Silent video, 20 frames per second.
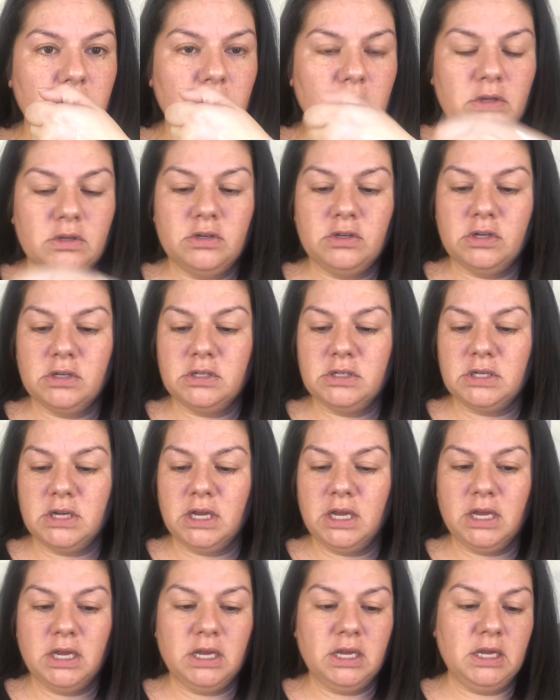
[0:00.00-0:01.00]
It's just
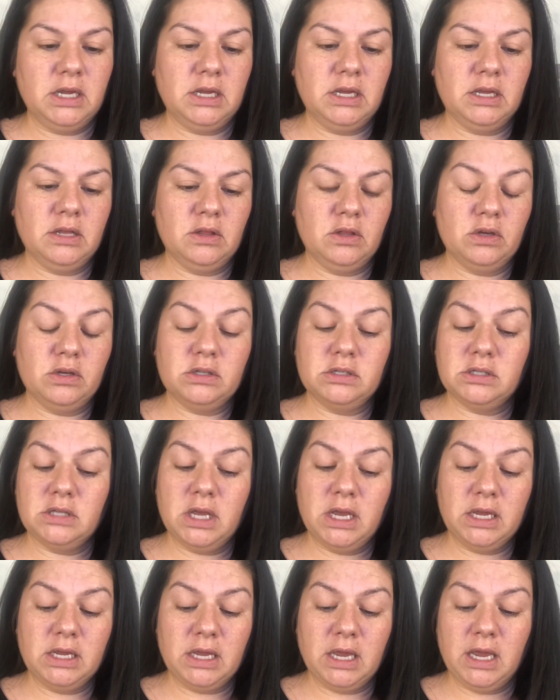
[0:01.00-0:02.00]
a, it looks
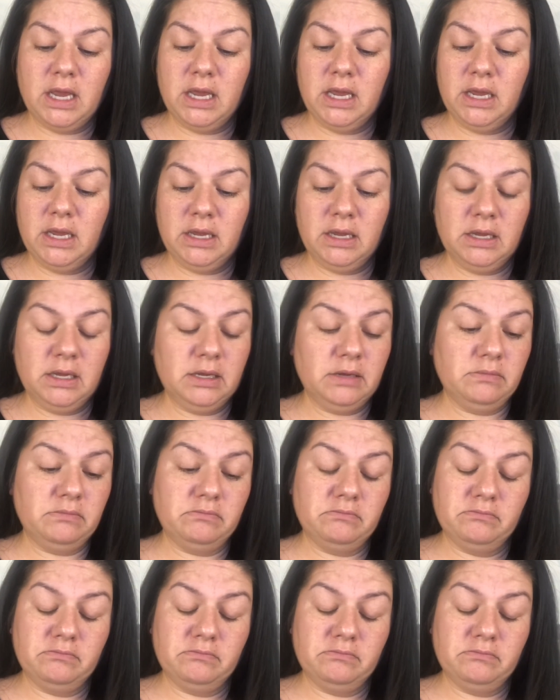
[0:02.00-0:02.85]
like a,